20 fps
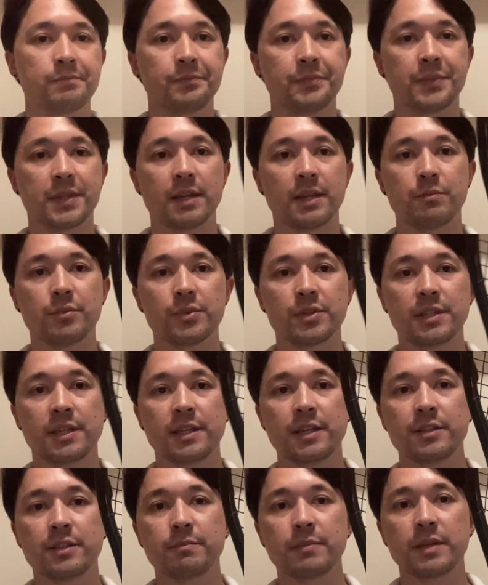the Head
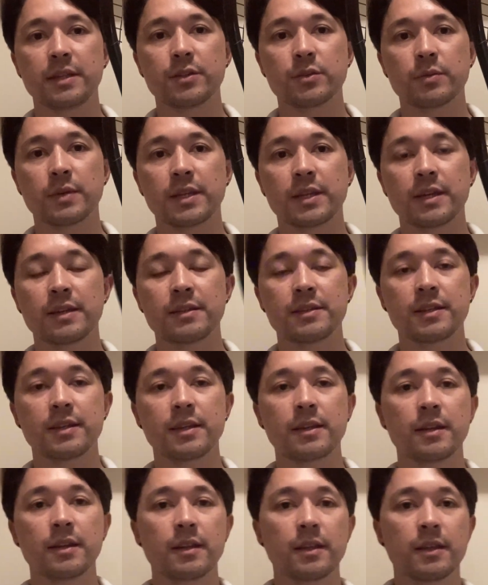Prestige Mid
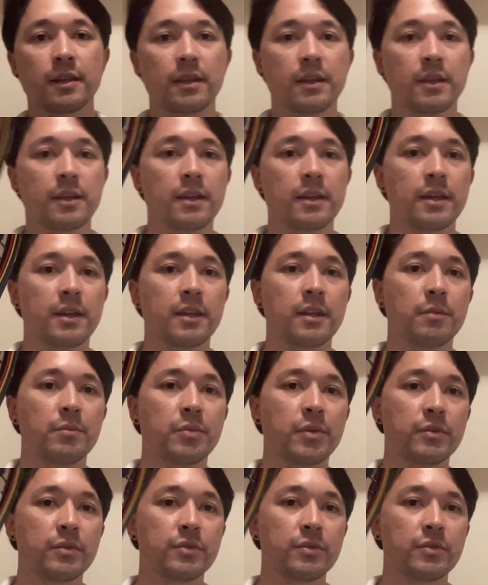2018 and the Pro